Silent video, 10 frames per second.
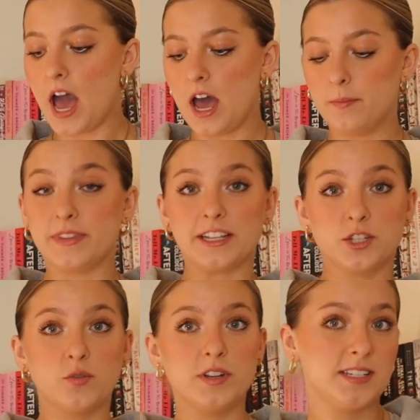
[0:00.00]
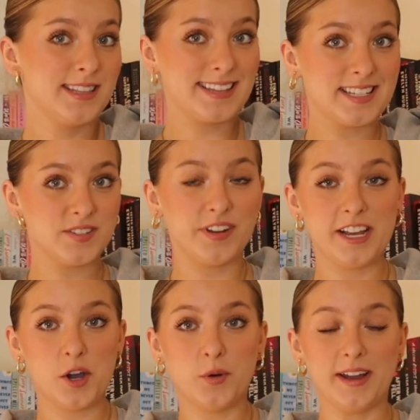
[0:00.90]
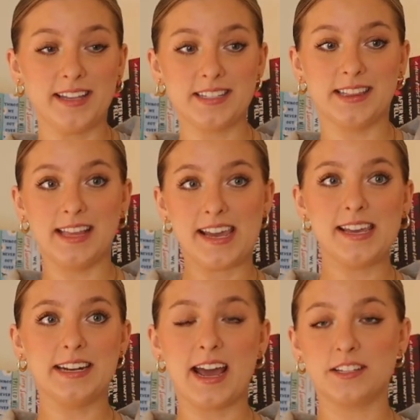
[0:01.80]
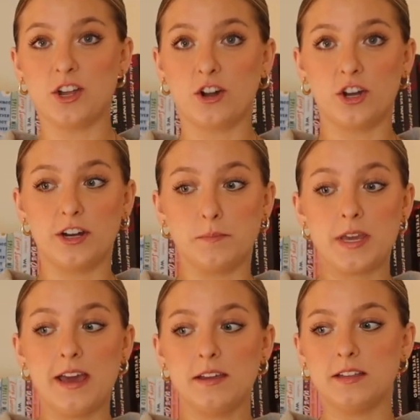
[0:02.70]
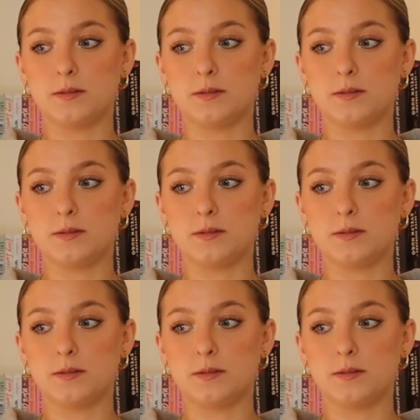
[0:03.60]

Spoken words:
That's the reason that this video is late and has not gone up yet,